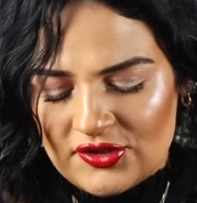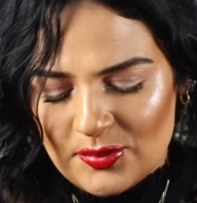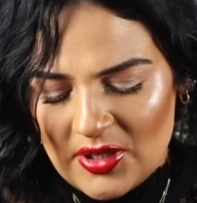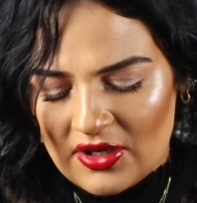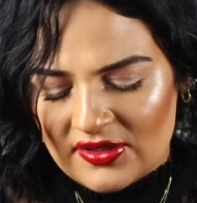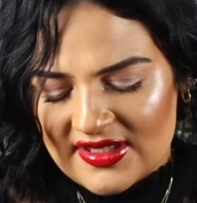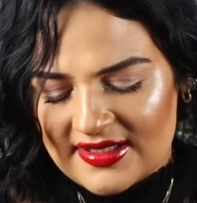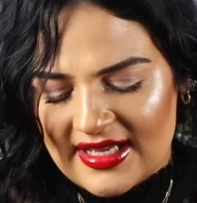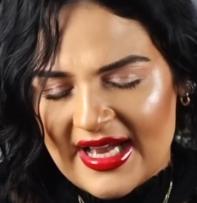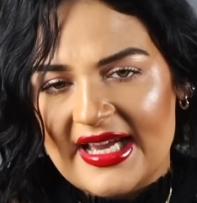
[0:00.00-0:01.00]
To be
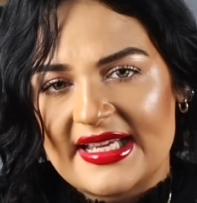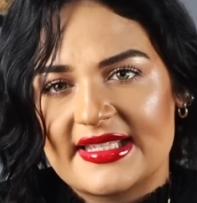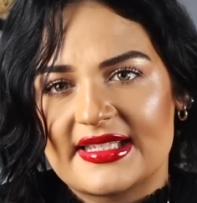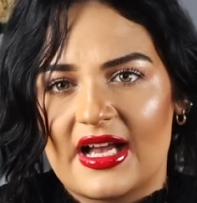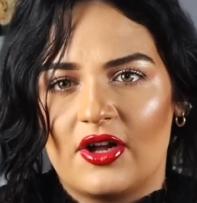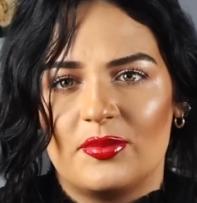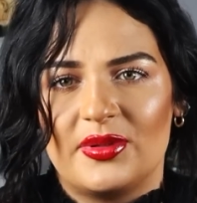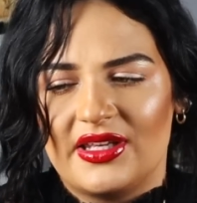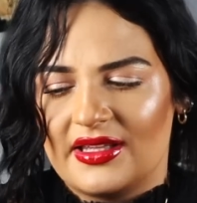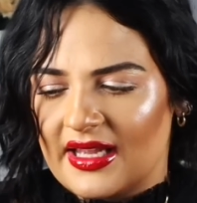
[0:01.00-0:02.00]
honest, guys, I'll
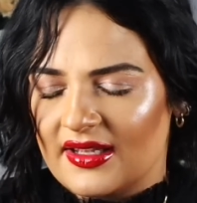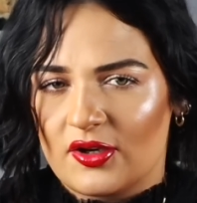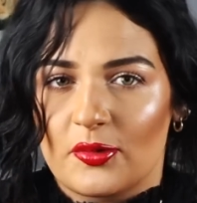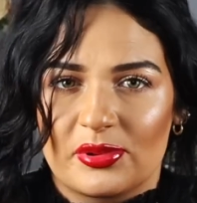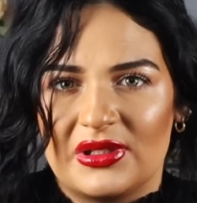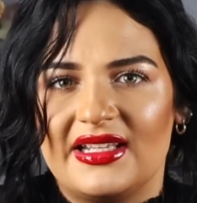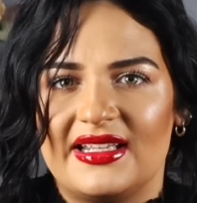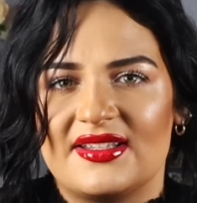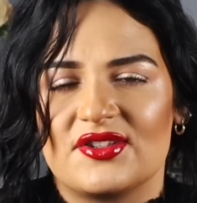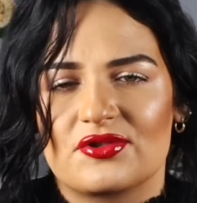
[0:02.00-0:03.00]
be like
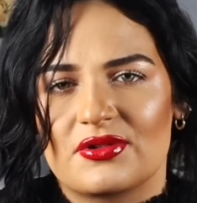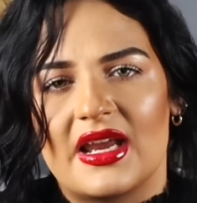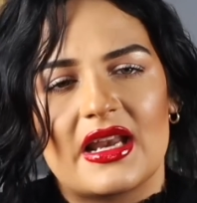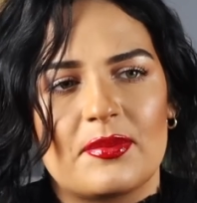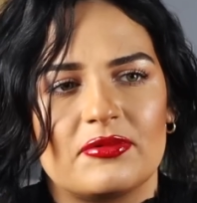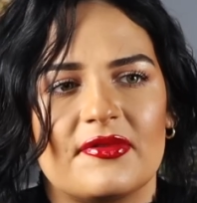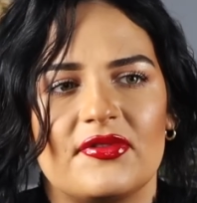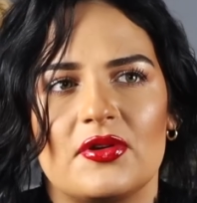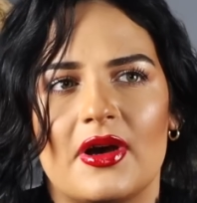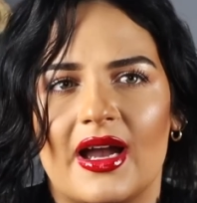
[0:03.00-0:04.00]
completely straight up with you.